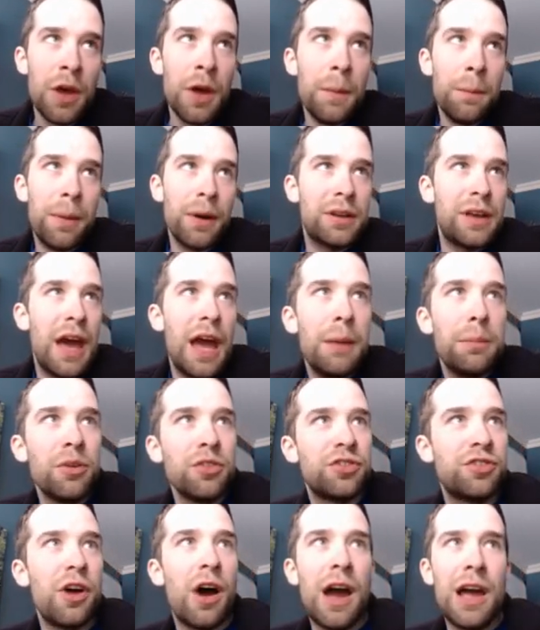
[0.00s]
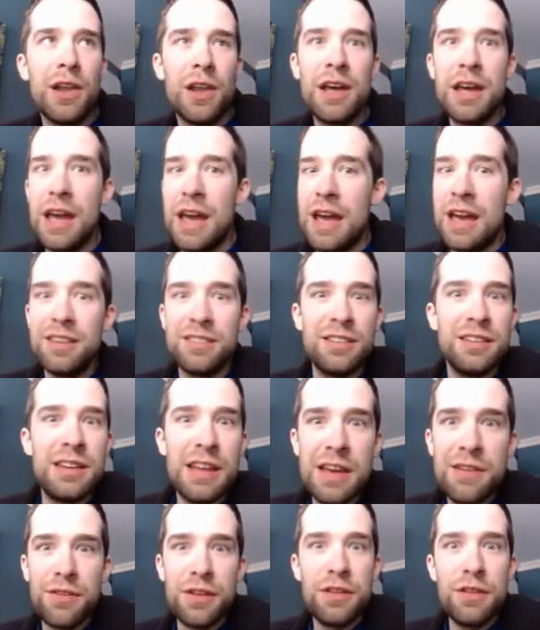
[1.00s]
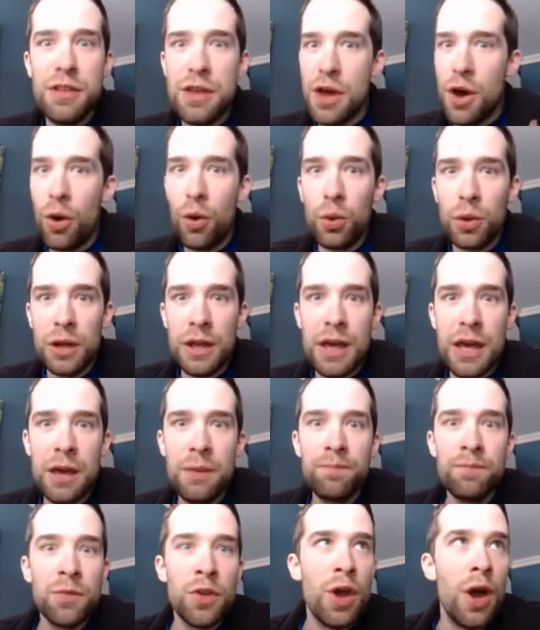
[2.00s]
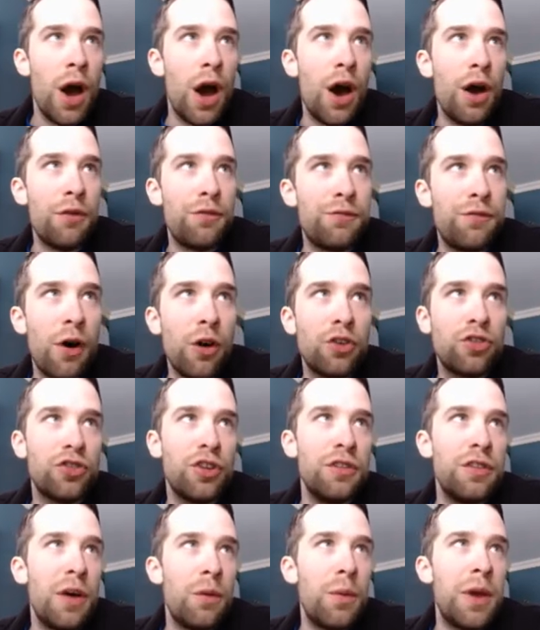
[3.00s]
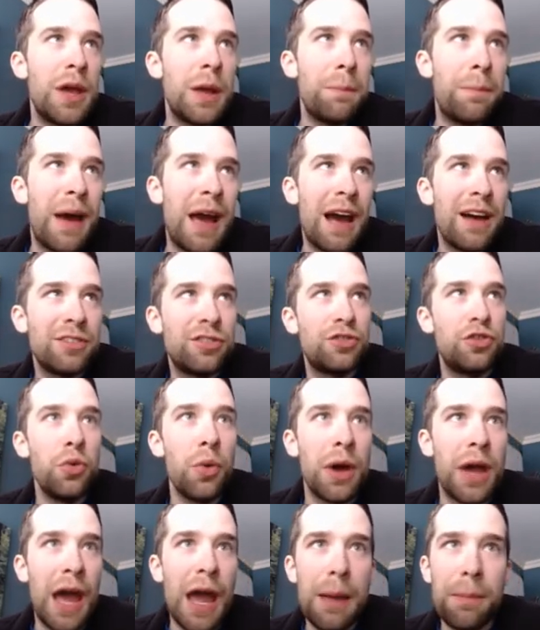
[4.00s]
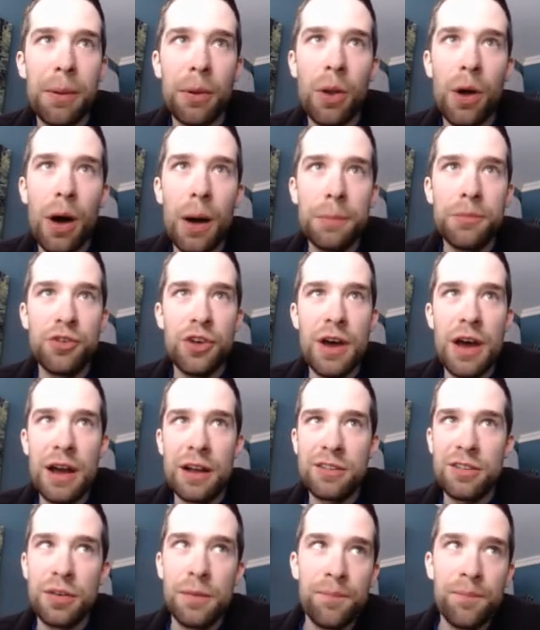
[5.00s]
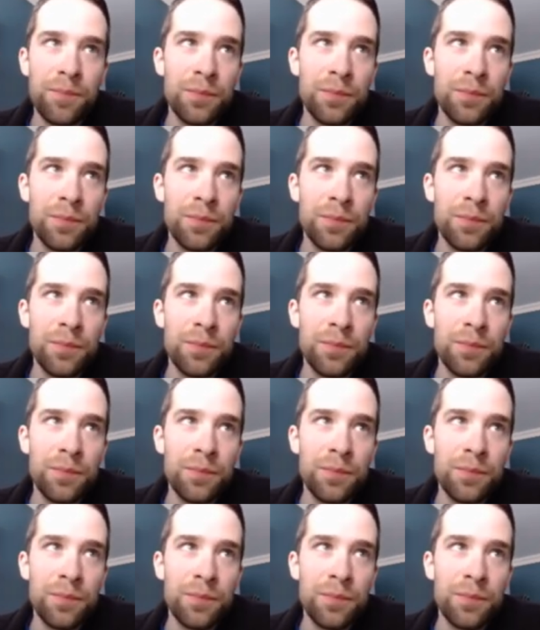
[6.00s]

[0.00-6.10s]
But kable styling isn't even the only function that we can pass to a kable object.